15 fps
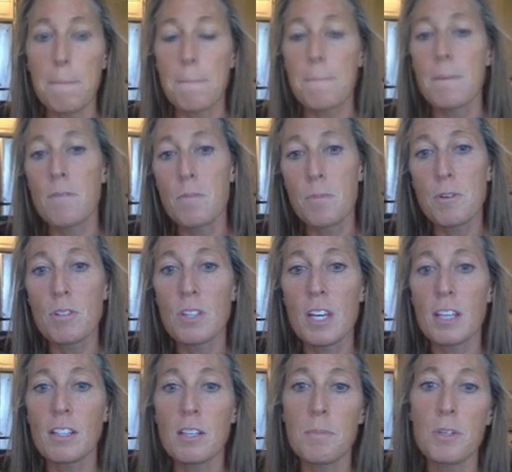There will most
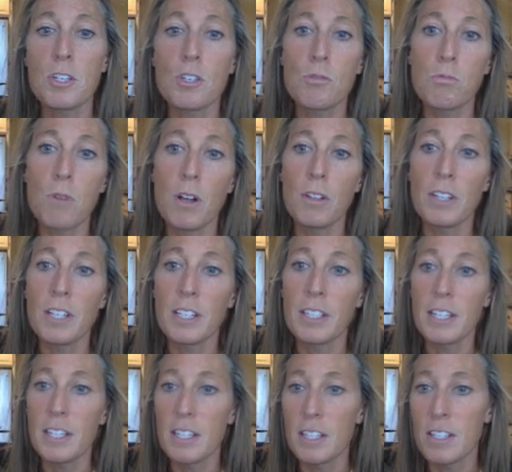likely be swelling on
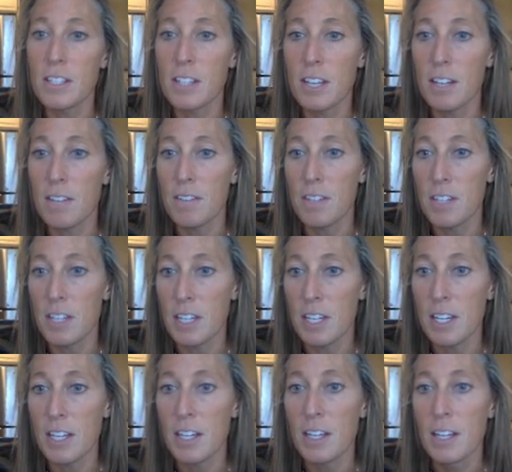the inside of the knee.